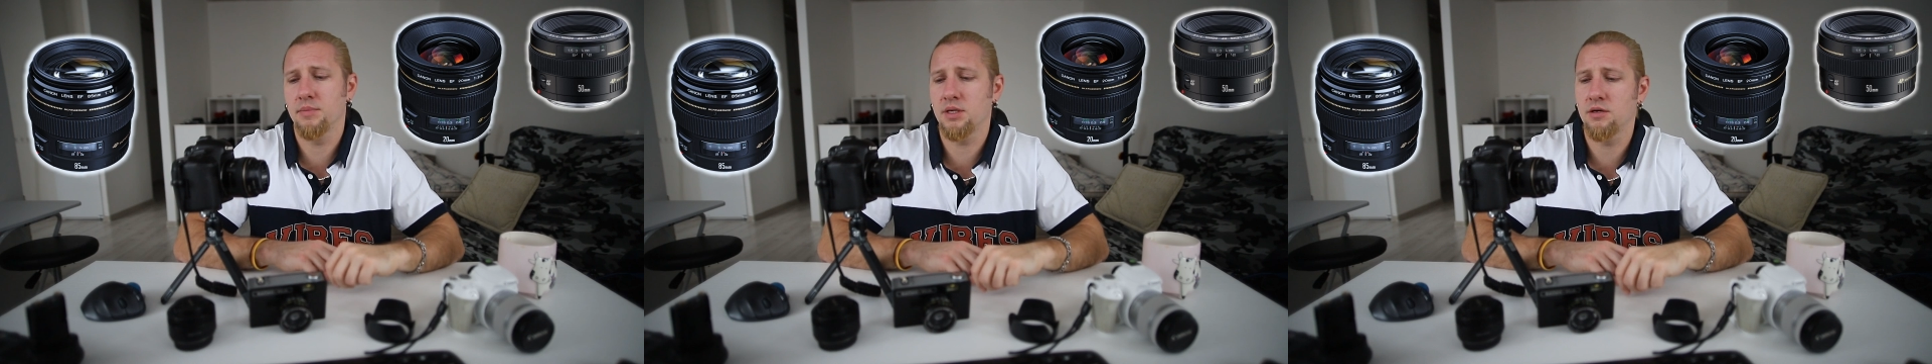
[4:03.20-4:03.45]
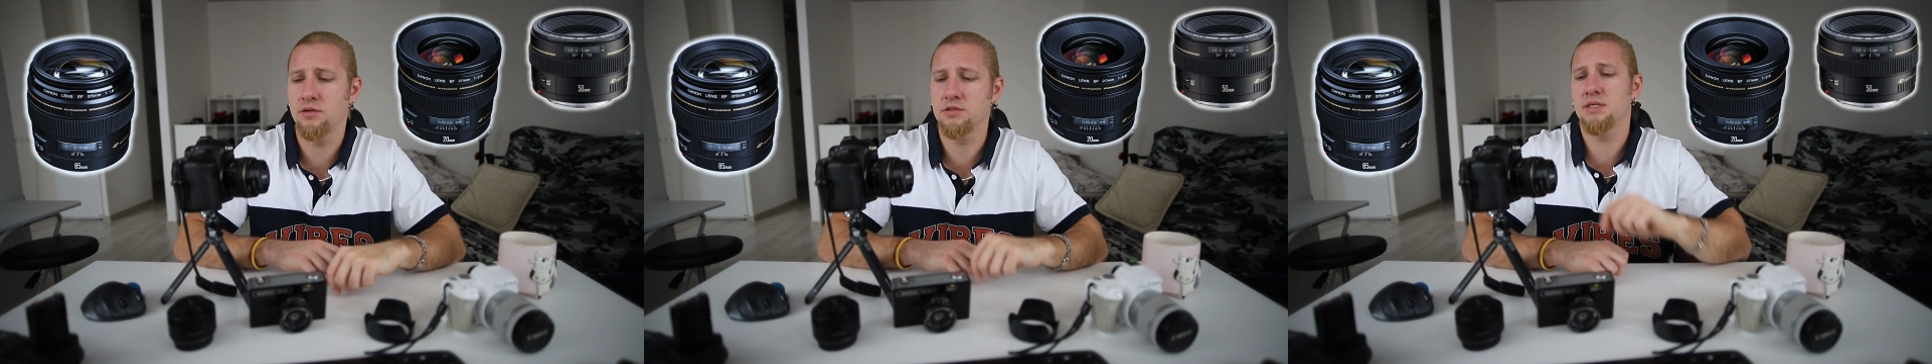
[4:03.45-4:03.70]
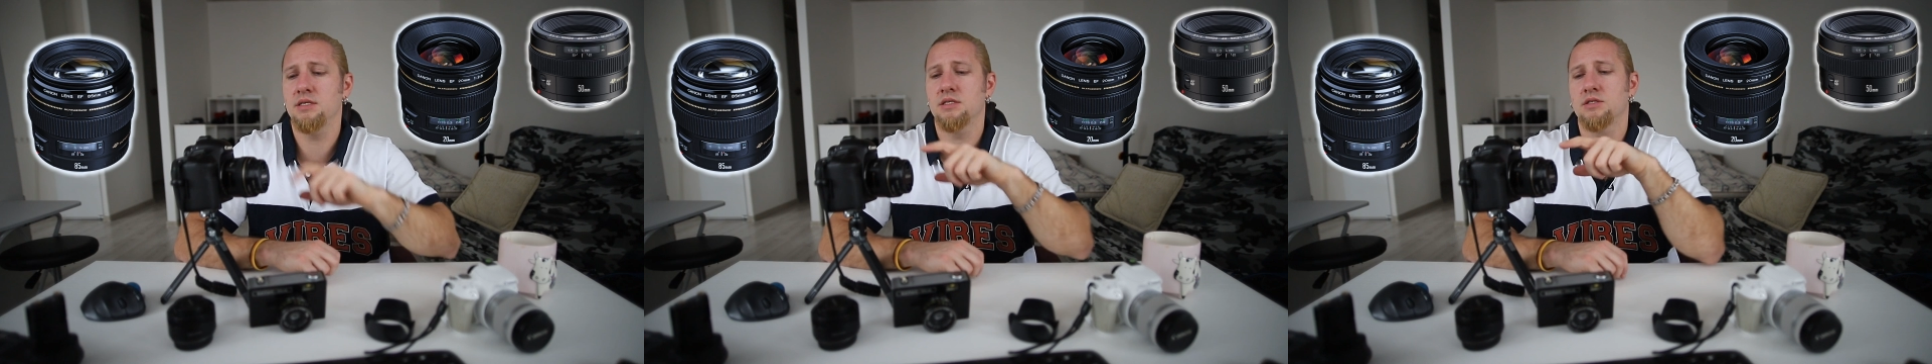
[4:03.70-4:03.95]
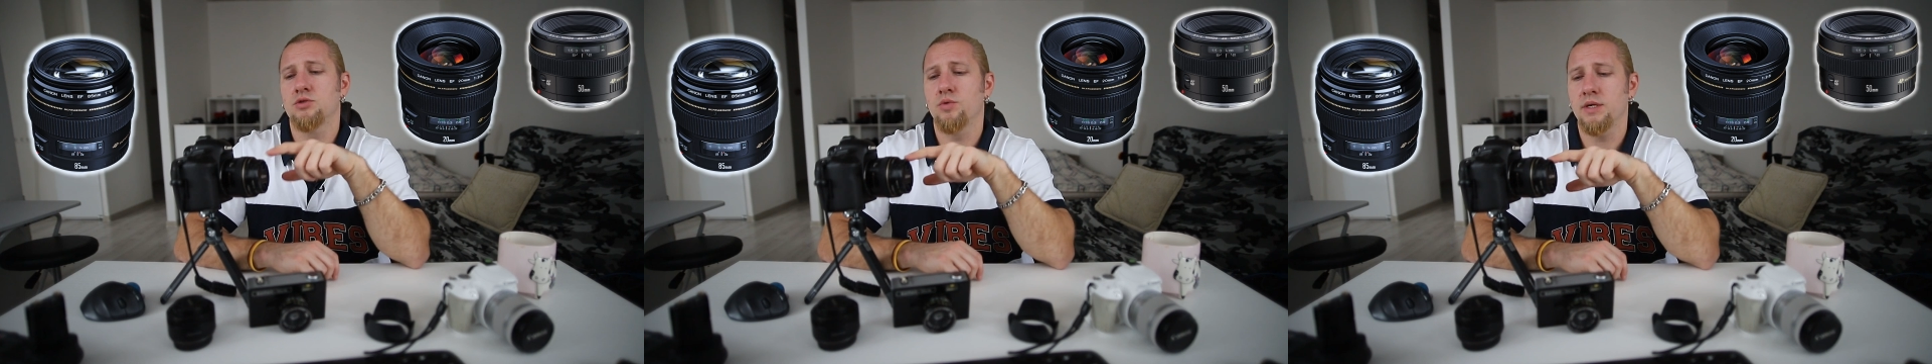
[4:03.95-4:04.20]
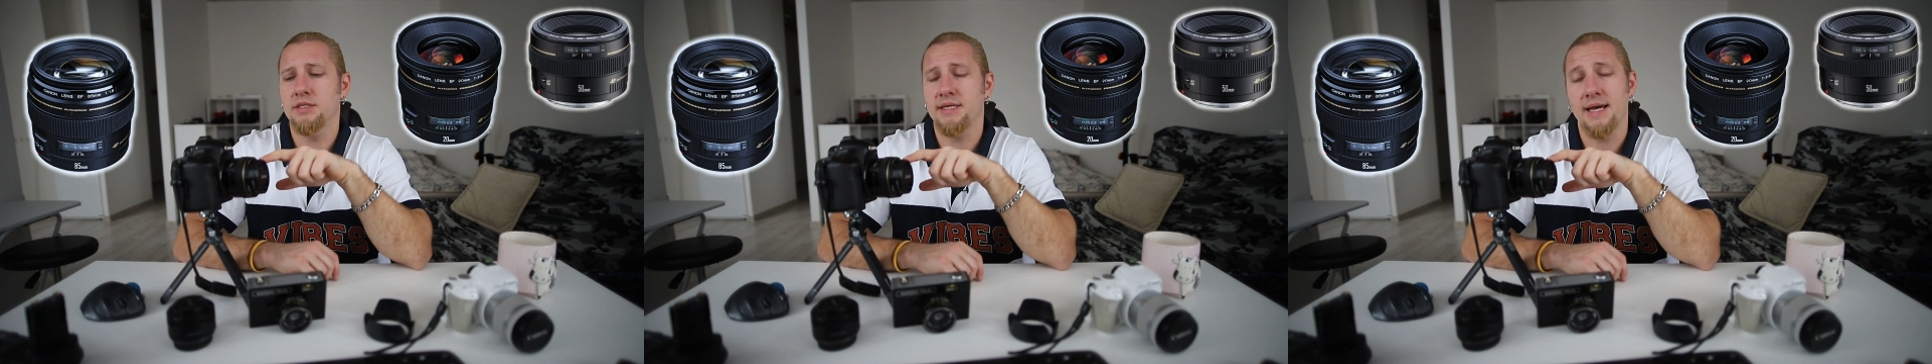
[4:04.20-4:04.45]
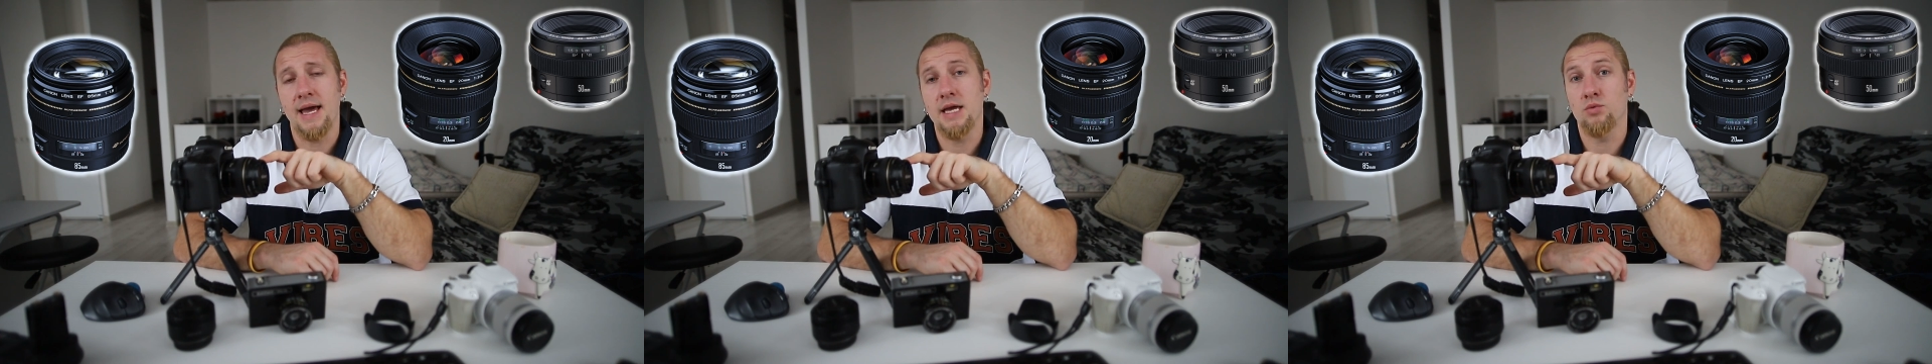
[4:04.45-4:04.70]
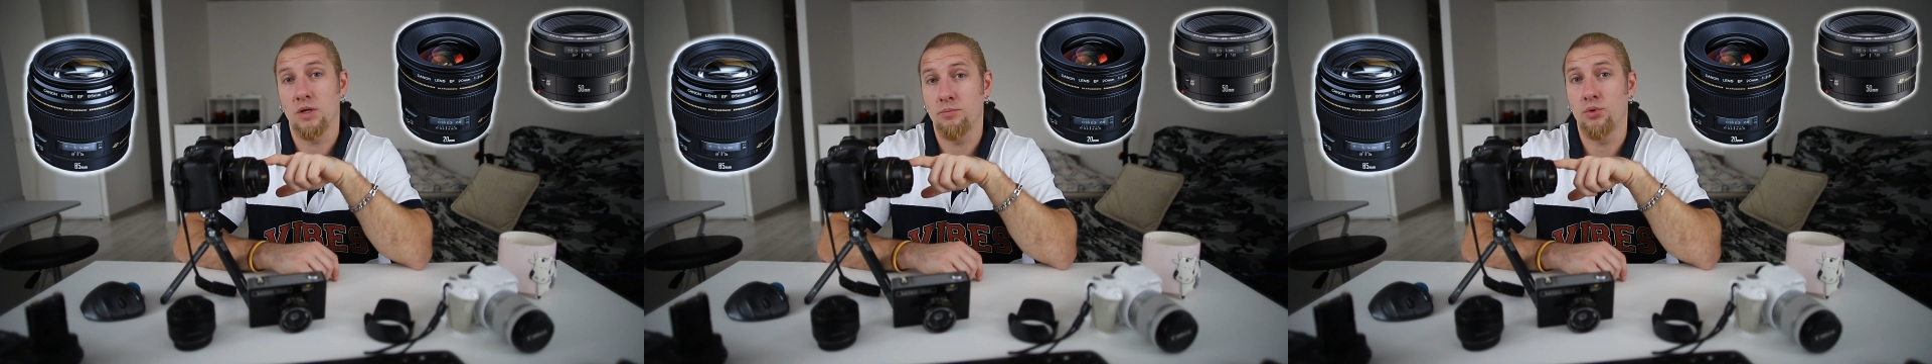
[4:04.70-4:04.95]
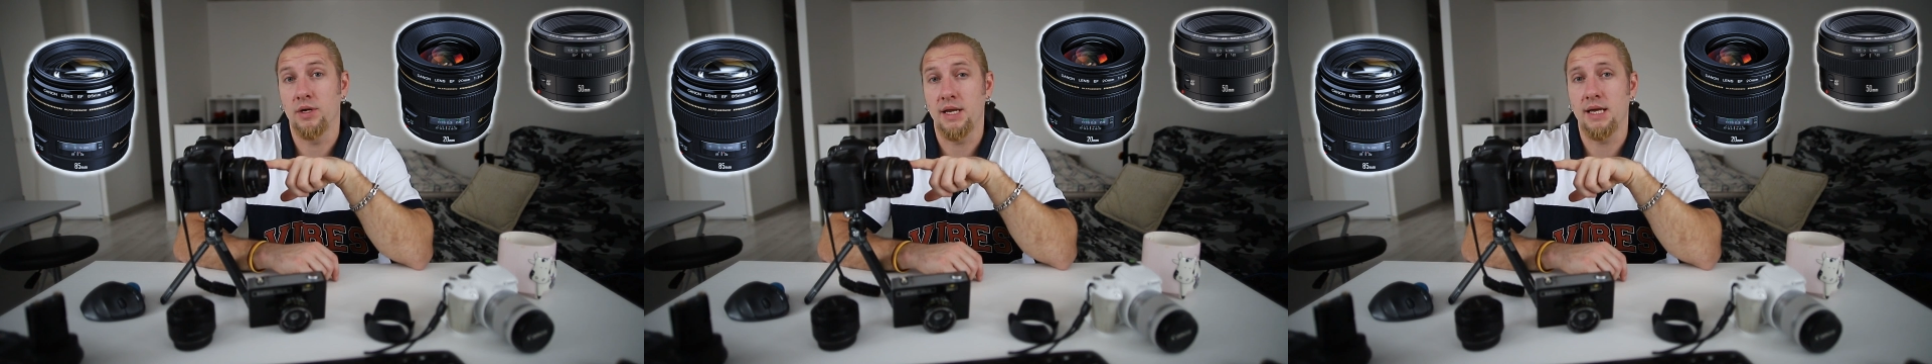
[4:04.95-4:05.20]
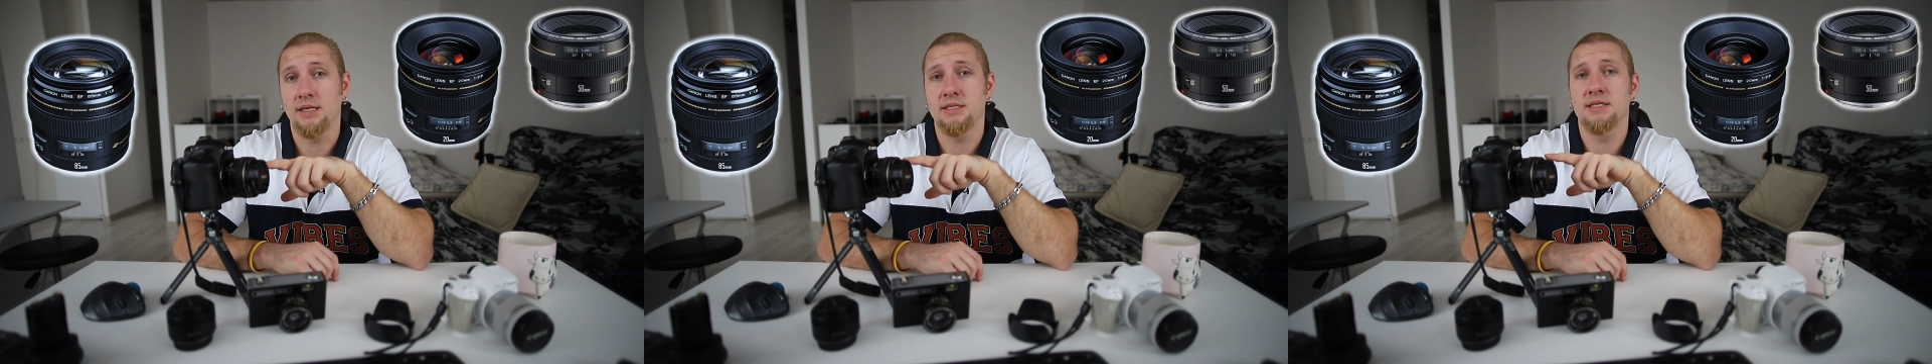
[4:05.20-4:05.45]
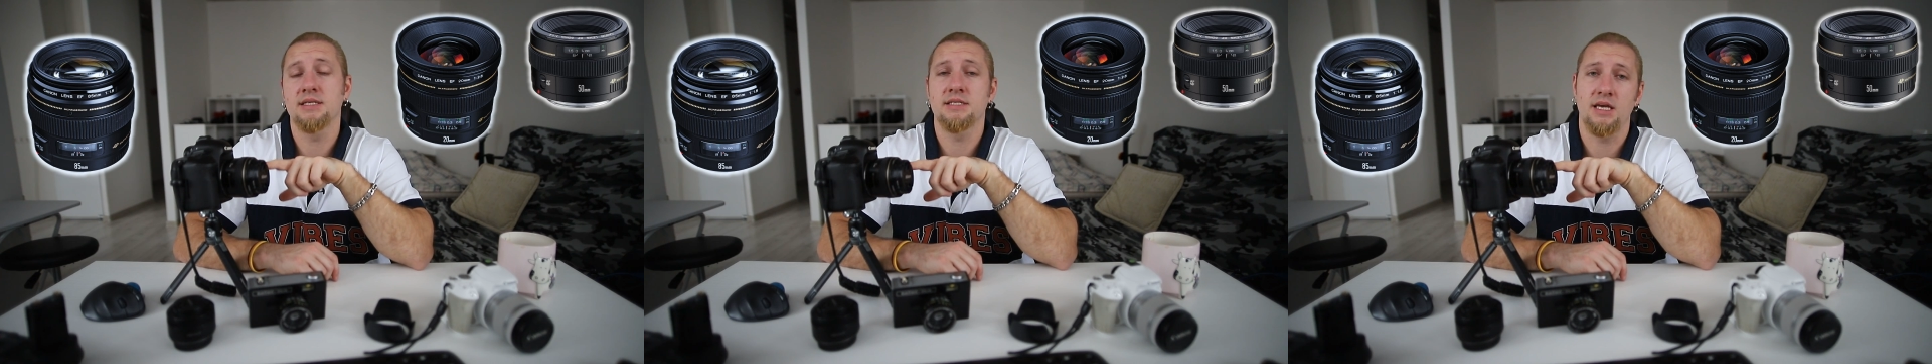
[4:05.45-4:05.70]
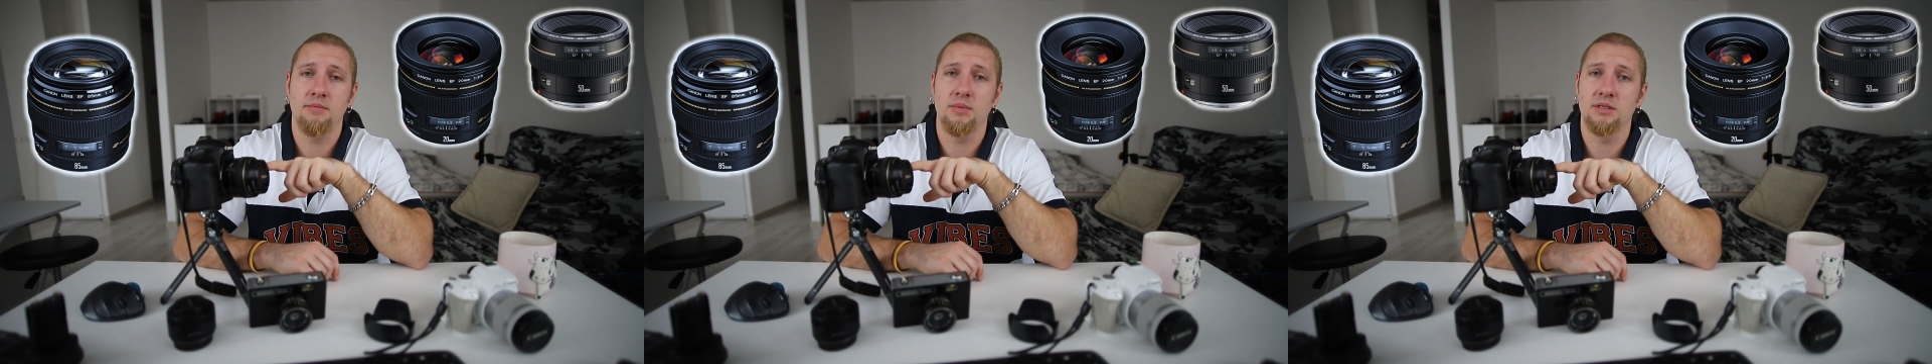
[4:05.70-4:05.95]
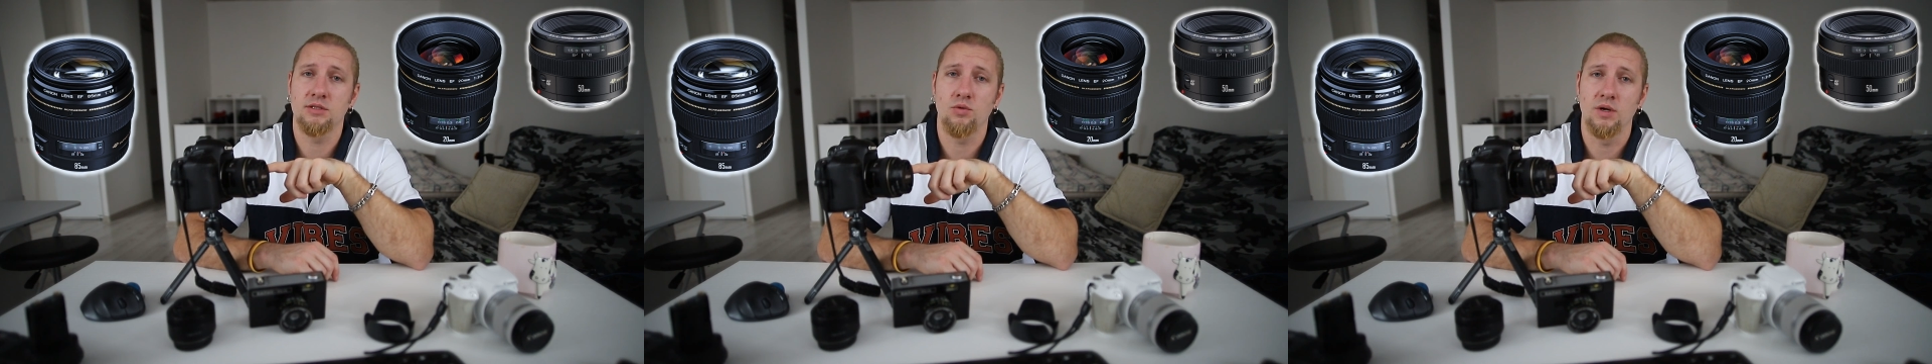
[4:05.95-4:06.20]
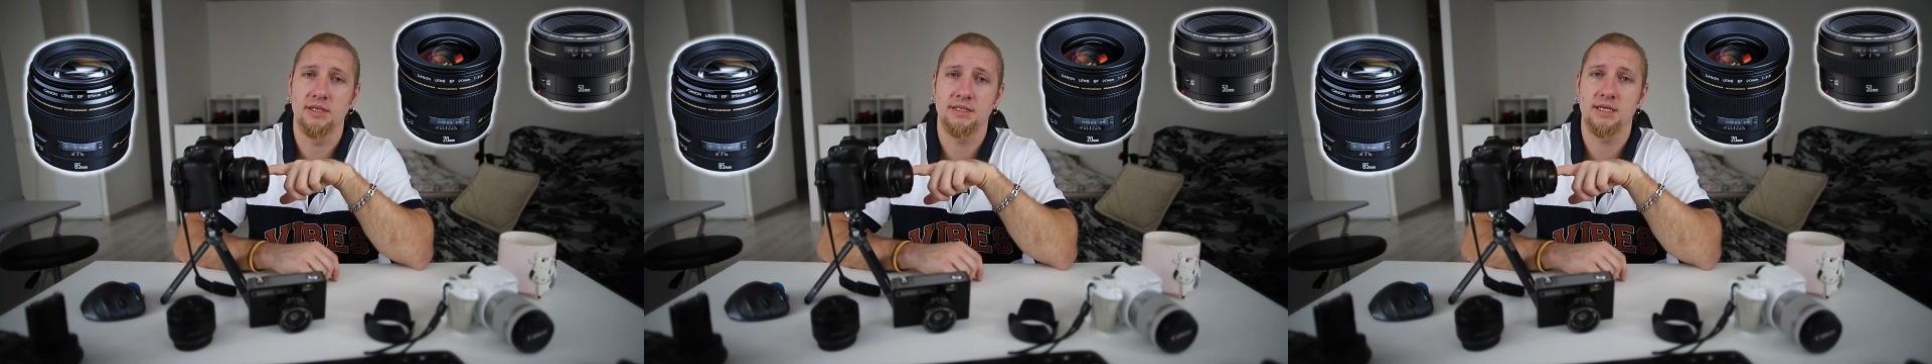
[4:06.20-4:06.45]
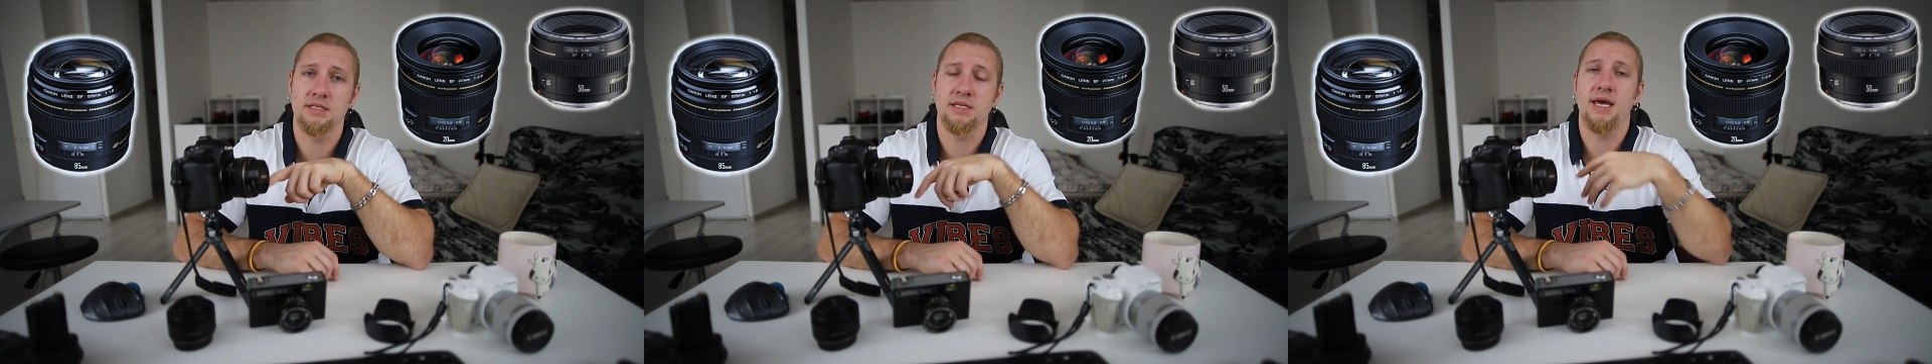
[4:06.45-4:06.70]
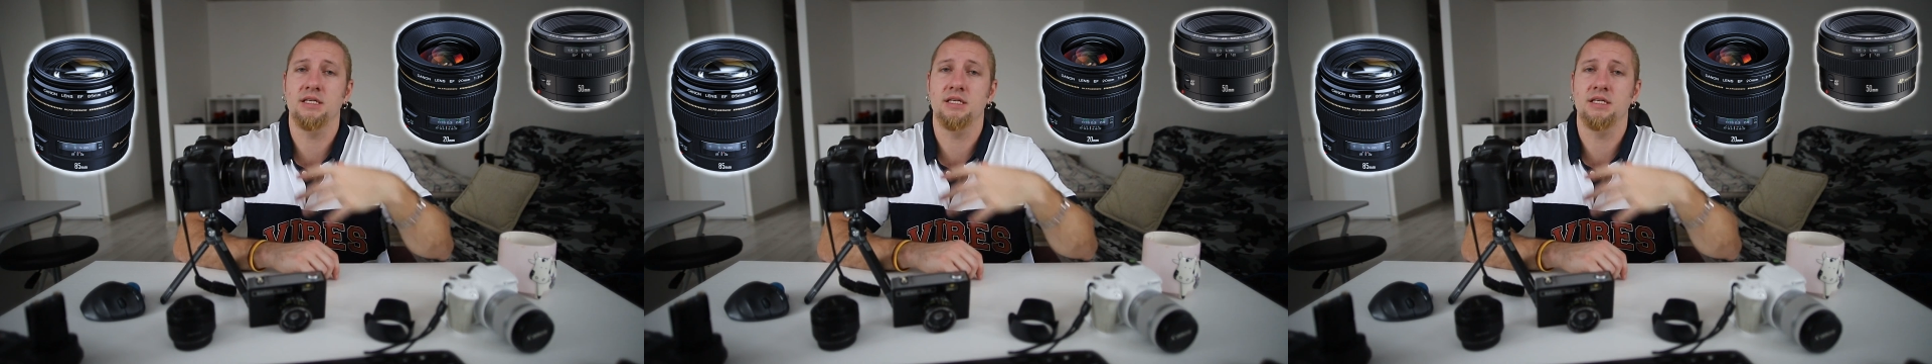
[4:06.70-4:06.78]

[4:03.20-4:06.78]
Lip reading: because this 28 1.8 is the same build quality as